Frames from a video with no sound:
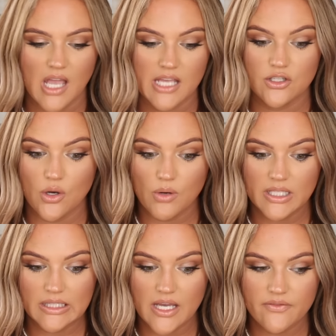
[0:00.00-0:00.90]
I know I
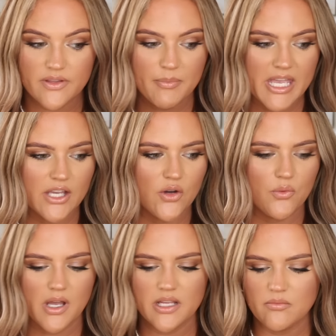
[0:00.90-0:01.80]
love the mango
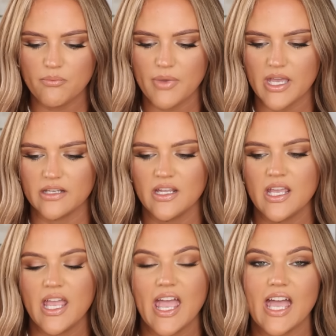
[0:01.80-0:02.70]
one, but
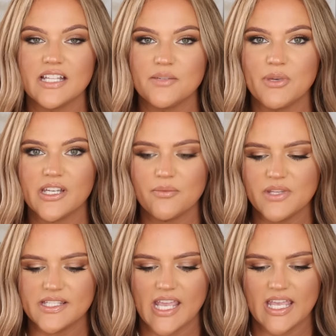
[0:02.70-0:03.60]
had to pick up
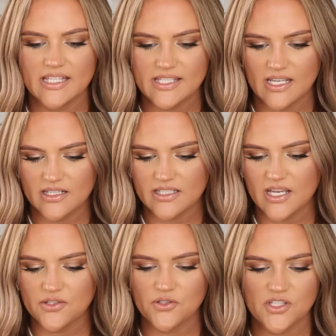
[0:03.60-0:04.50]
these hand
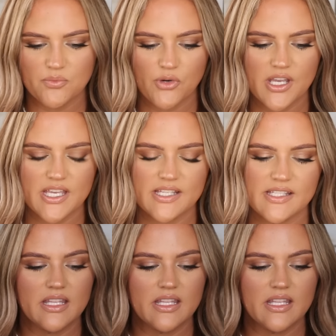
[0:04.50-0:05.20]
sanitizer sprays.